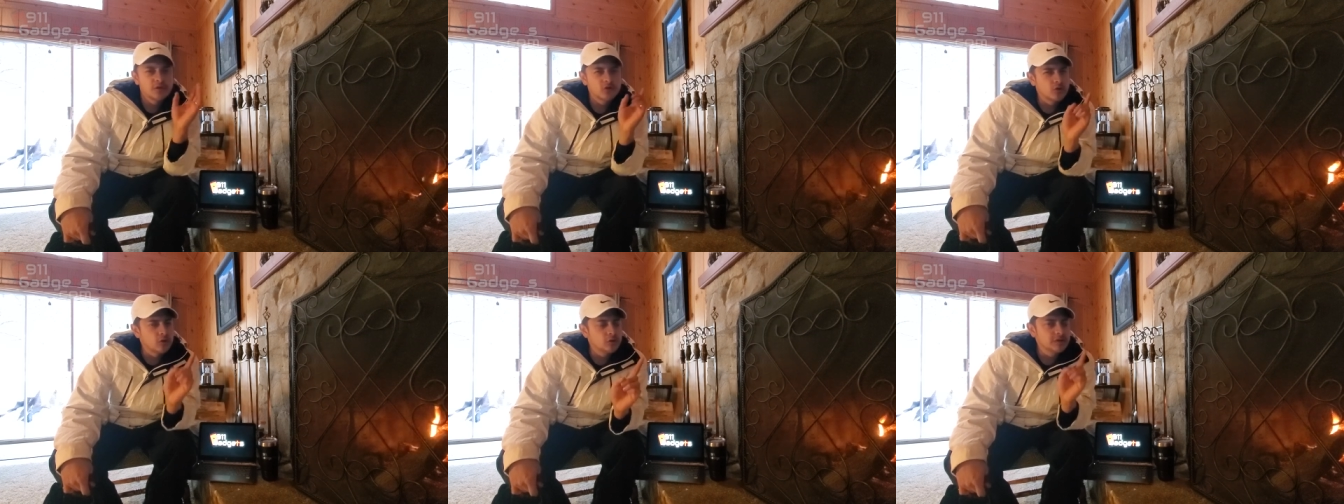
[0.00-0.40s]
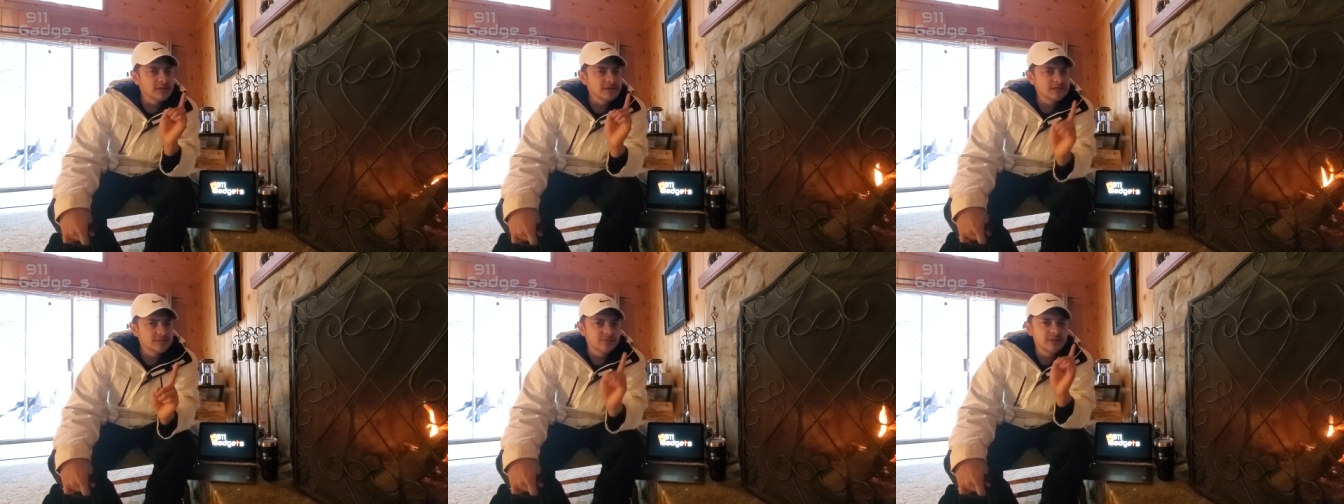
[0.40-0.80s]
Go look
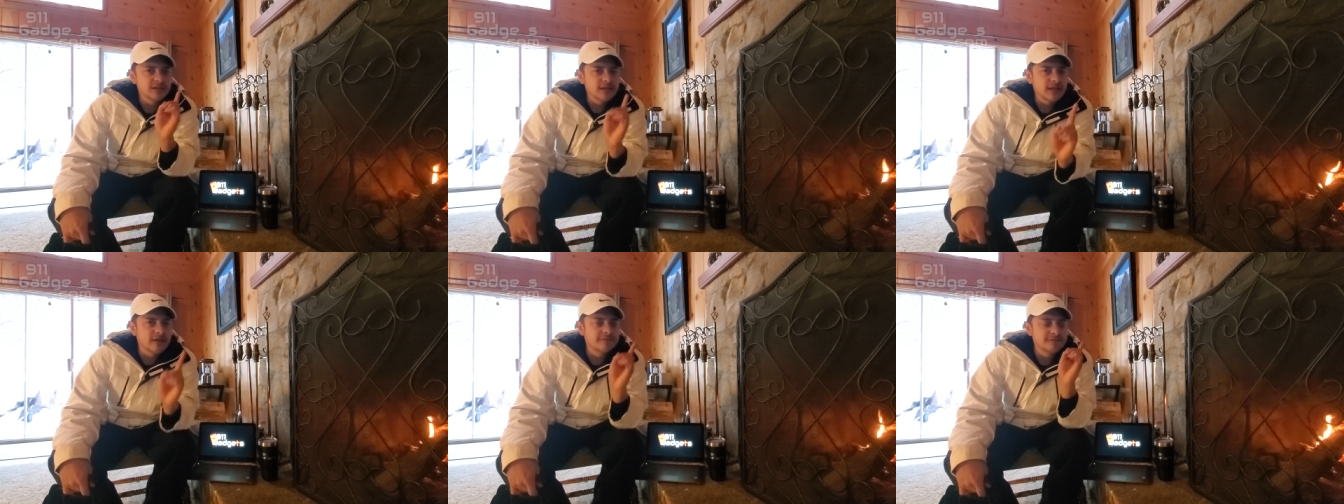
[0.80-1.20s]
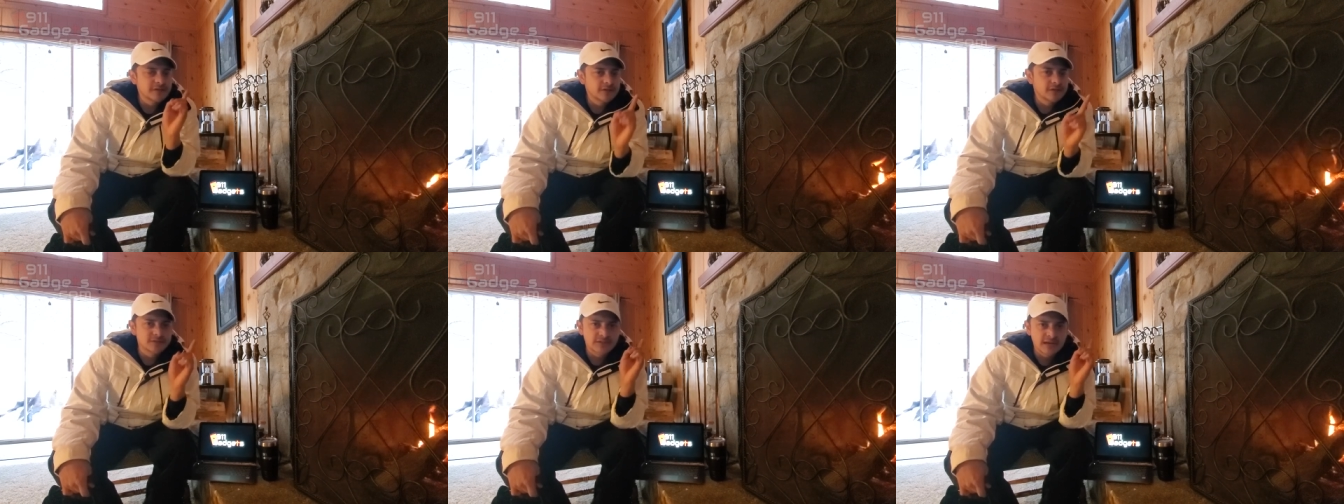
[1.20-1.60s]
at some of the live
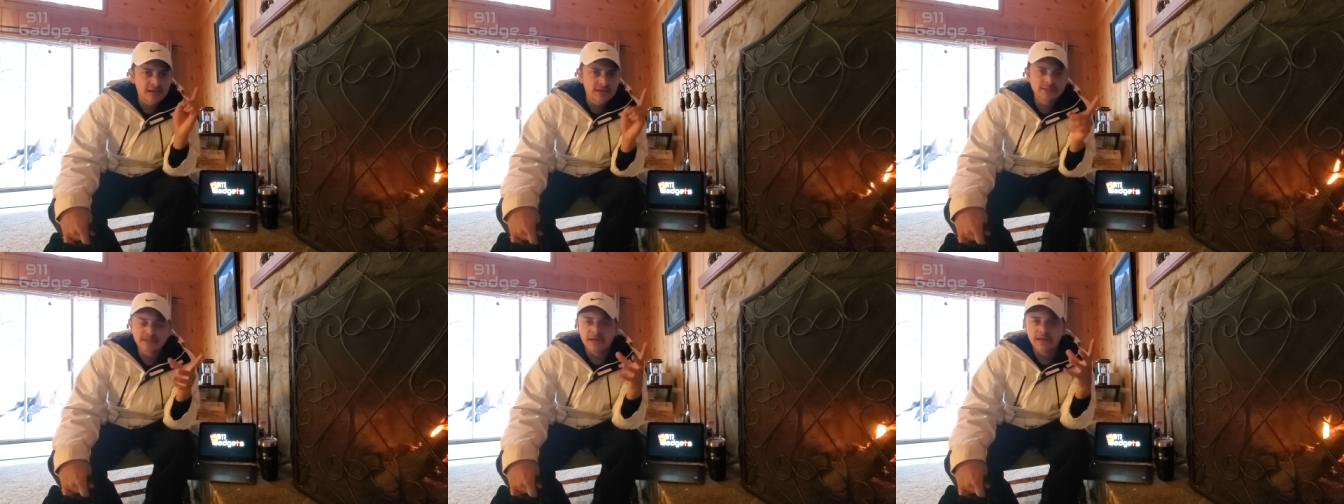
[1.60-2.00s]
videos, guys.